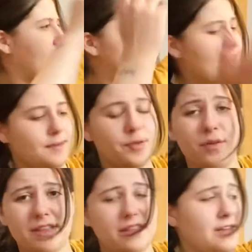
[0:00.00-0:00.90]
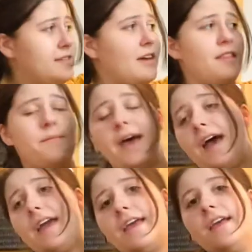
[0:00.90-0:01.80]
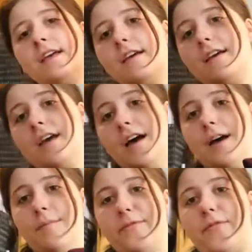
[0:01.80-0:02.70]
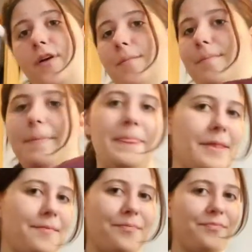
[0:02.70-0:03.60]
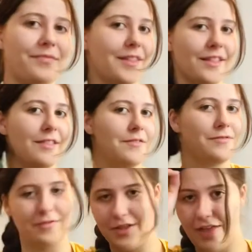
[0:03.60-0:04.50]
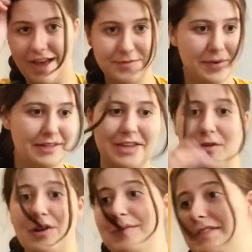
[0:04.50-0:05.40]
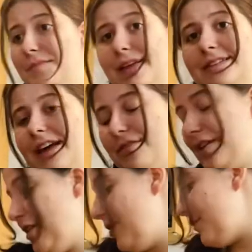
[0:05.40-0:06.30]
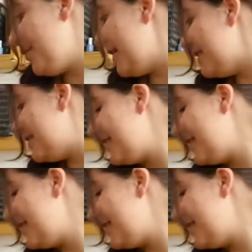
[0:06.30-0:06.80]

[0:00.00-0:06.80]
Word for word: said, I'm pulling things out of the bag um, from the last place they were was the bins. I haven't gone through this